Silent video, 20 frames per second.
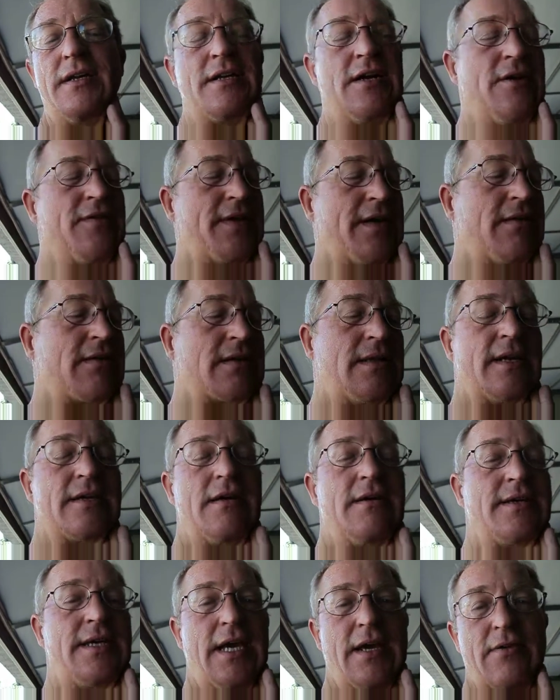Go there, click
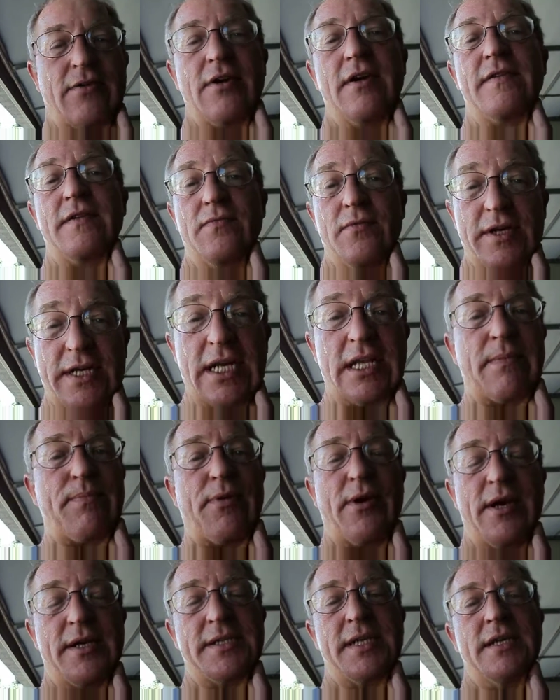on Get Grooved, and we'll get the
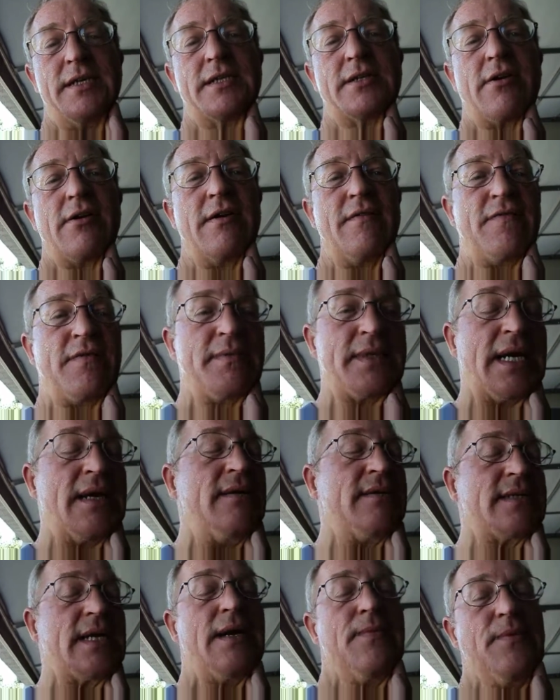process started. From
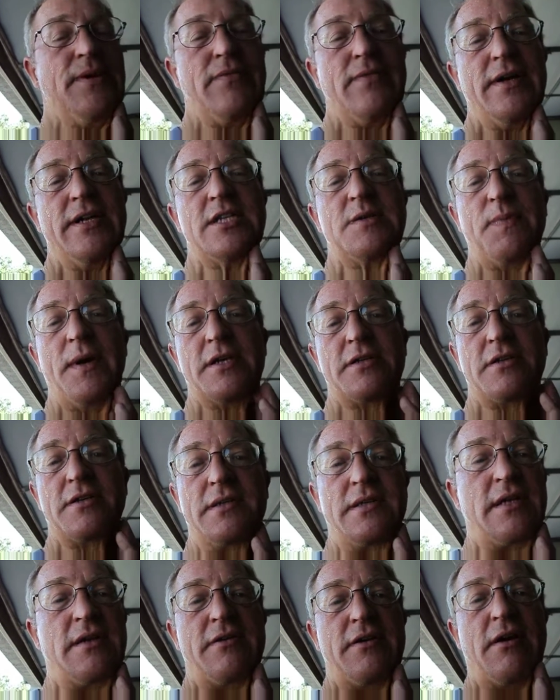time to time, we run specials,
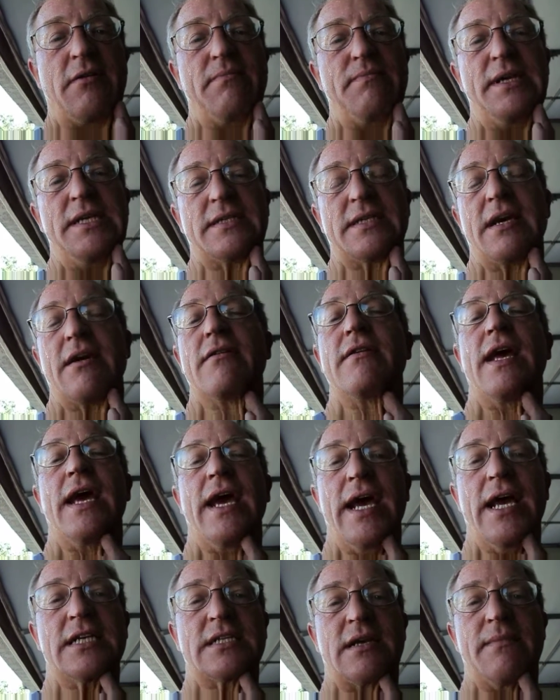so don't be scared to
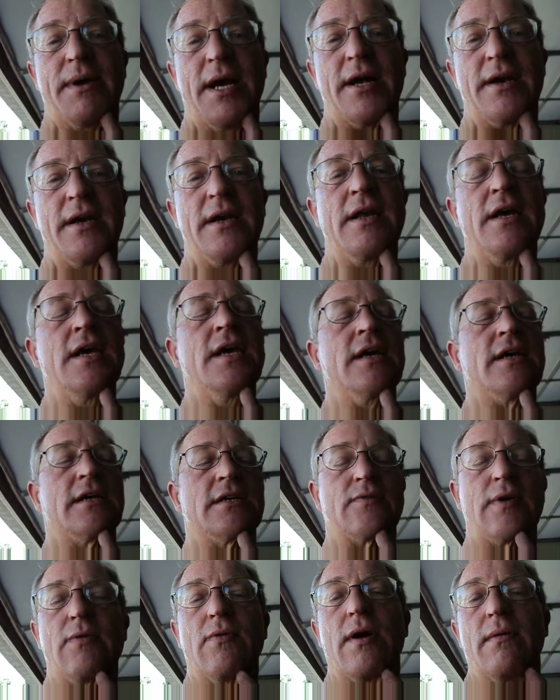ask about it, because
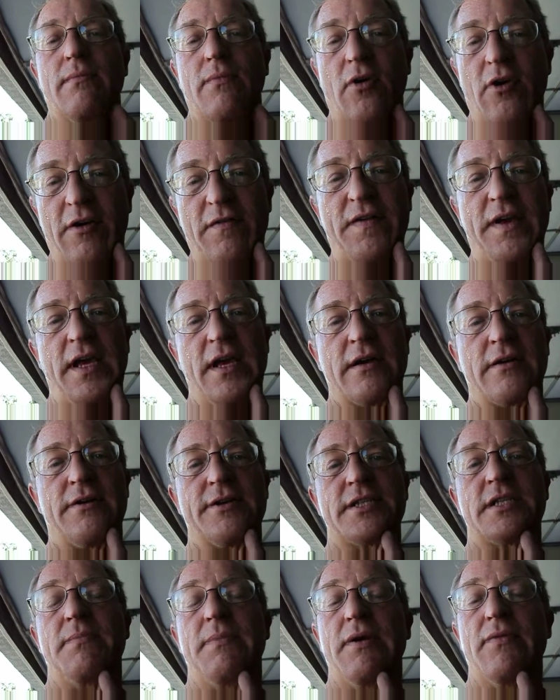we want more vehicles
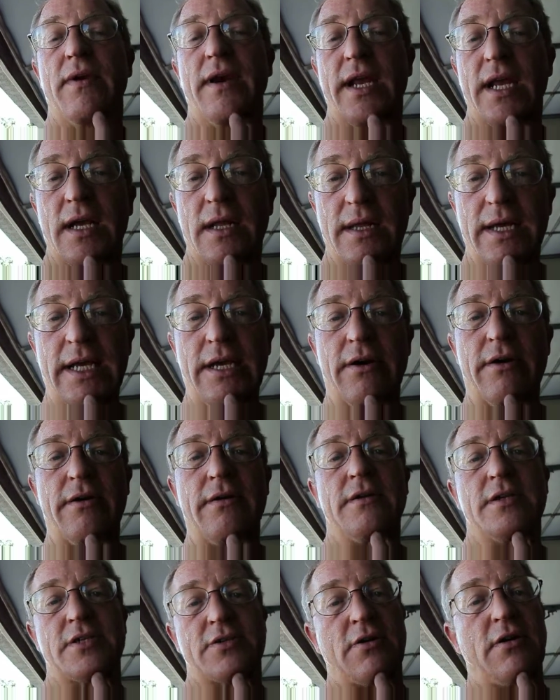to be running cleaner,
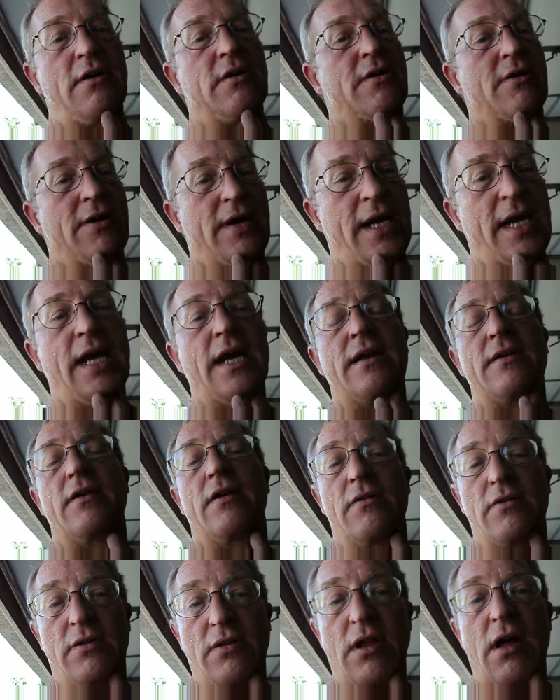stronger, and
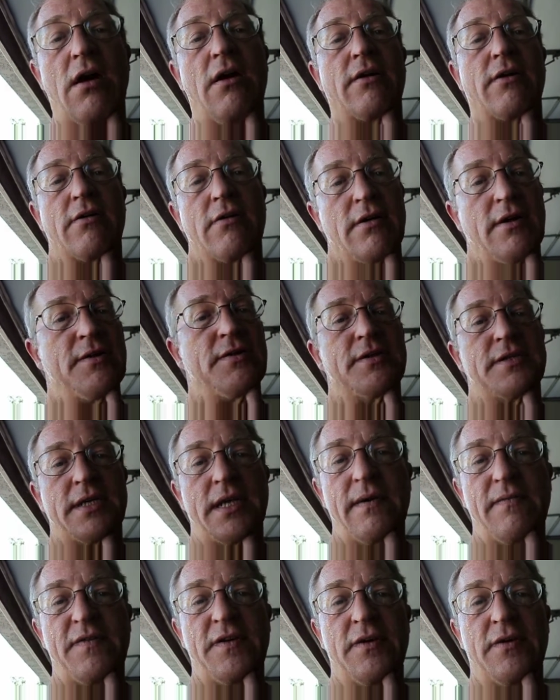longer on the
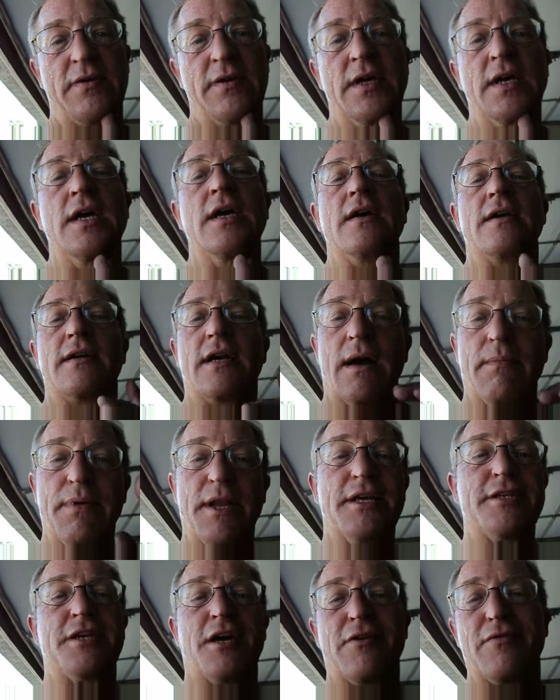same fuel. God
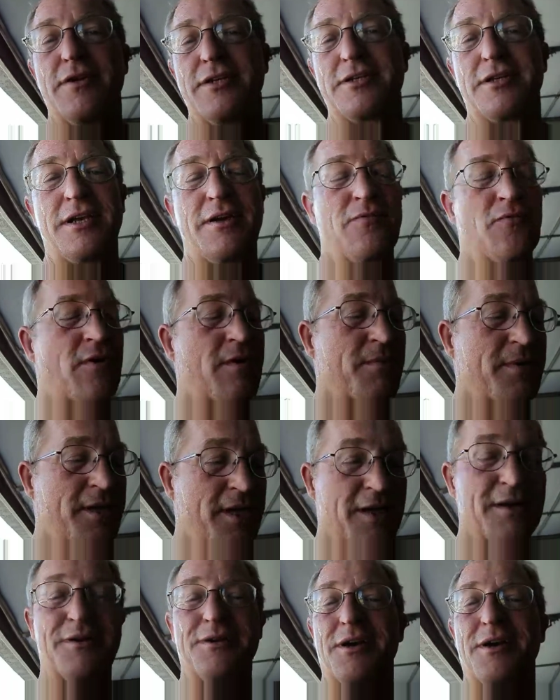bless y'all richly and warmly,
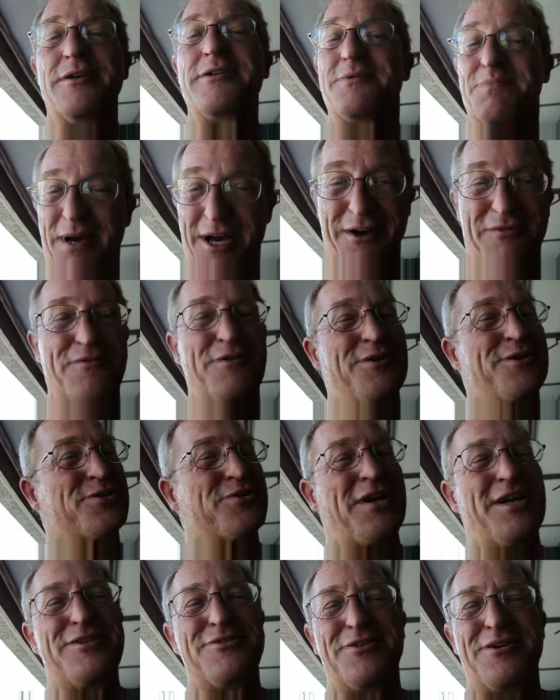and smile for a
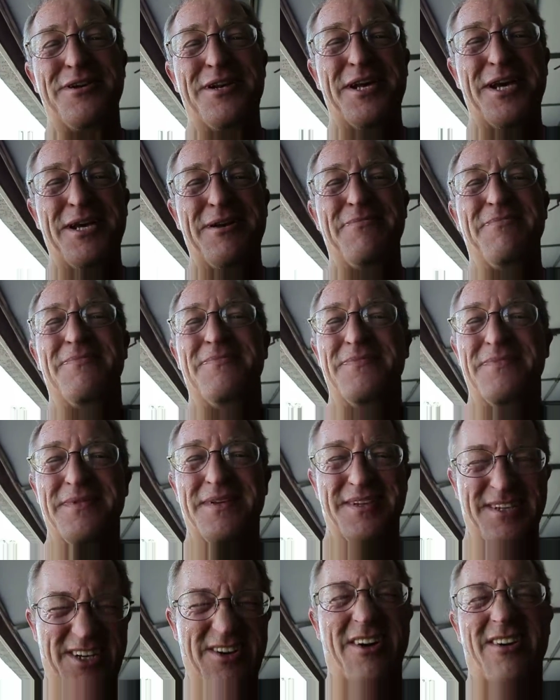stranger today.
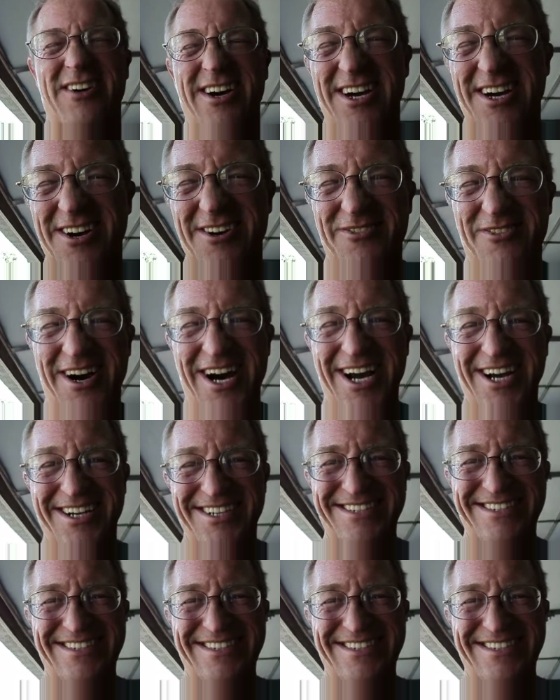You already know why.